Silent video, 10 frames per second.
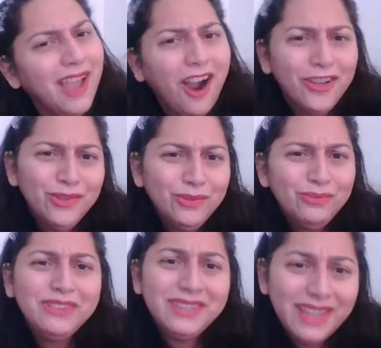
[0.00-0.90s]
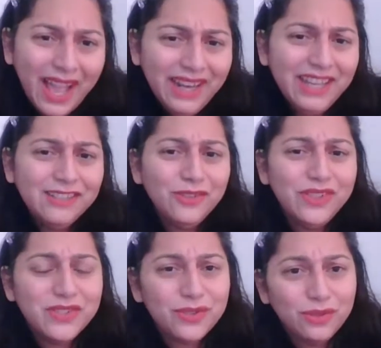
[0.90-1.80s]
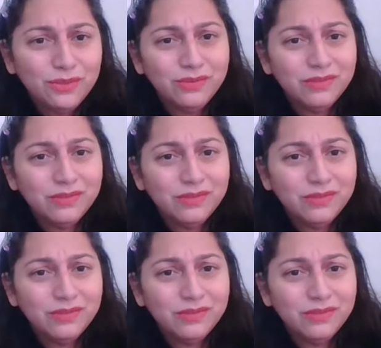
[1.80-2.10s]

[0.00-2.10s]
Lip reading: Are you that ignorant too?